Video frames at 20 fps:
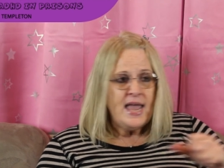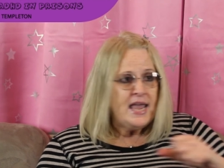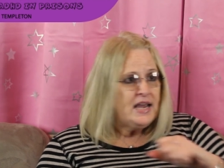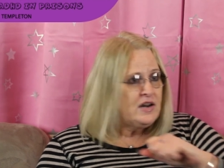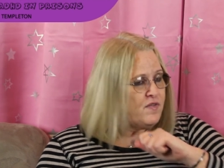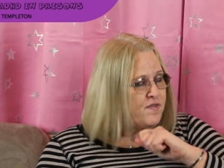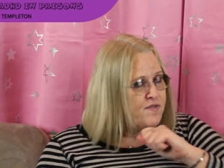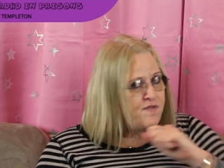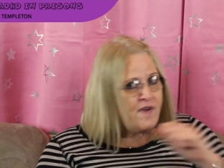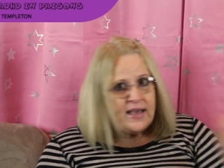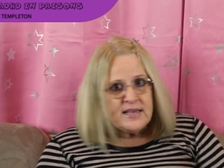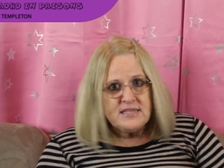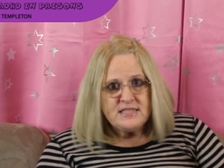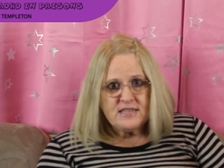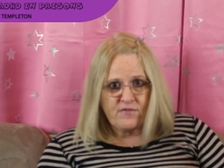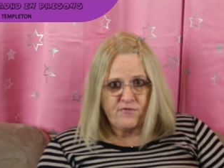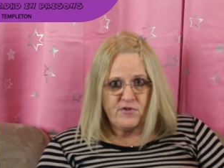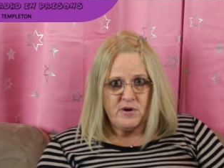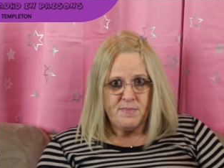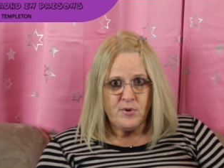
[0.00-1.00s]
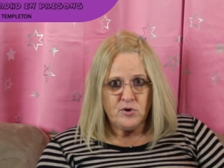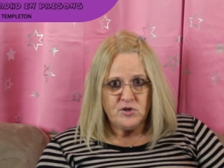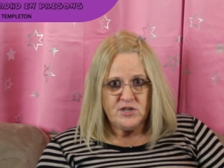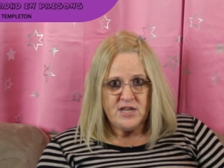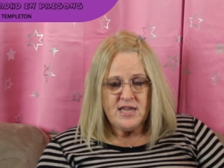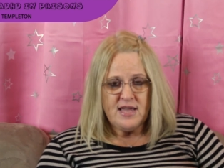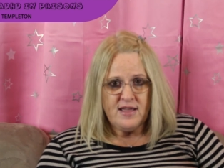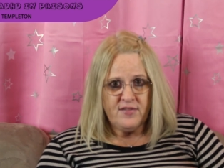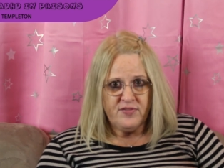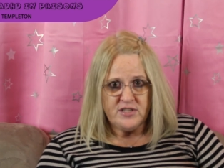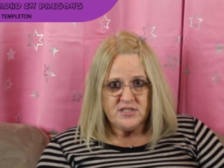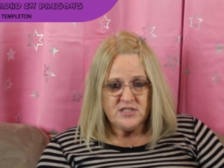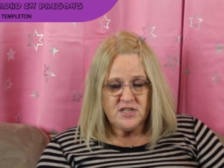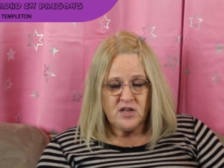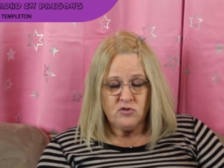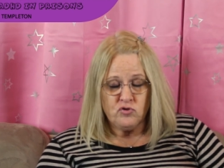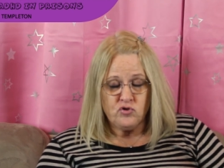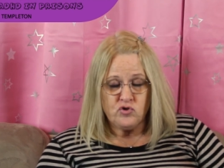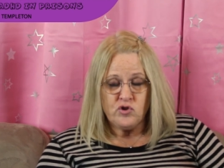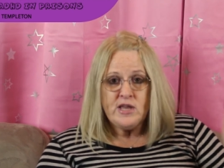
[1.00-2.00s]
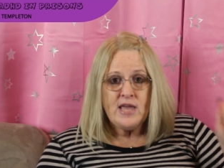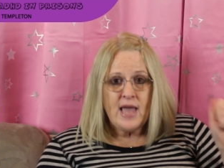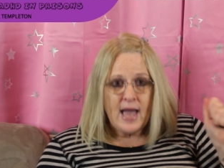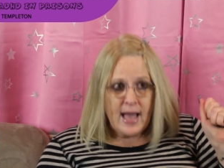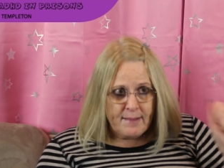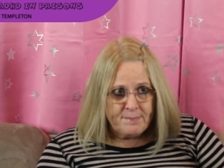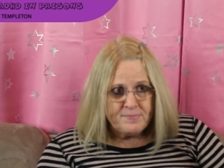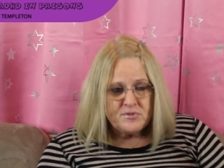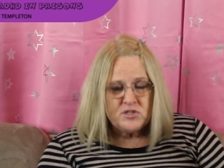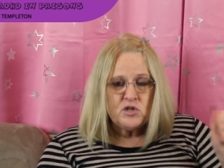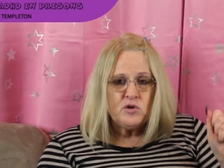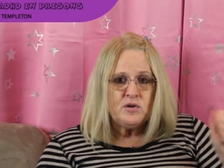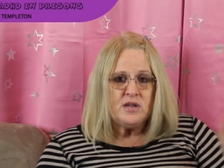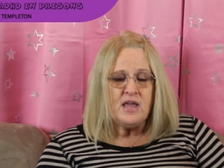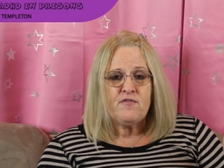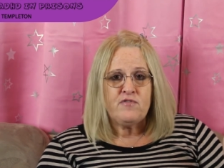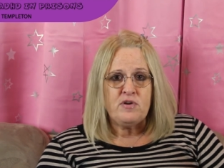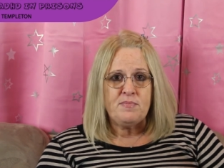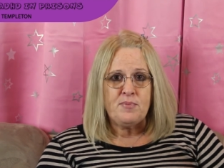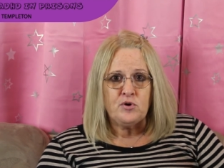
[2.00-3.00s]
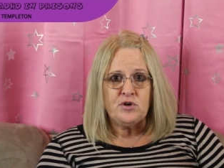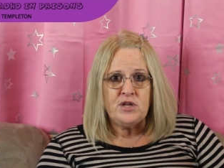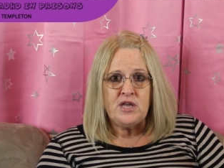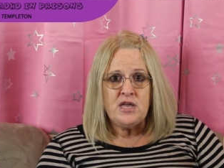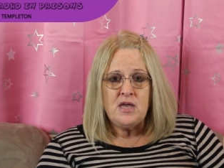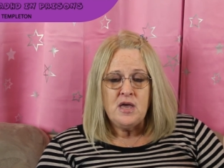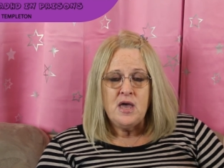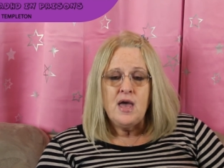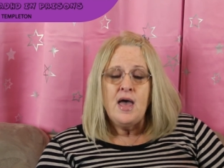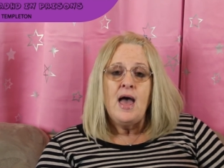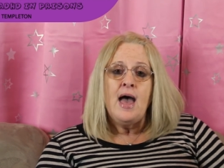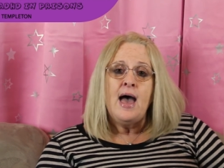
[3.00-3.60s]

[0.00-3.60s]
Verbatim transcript: It affects everybody in this country, absolutely everybody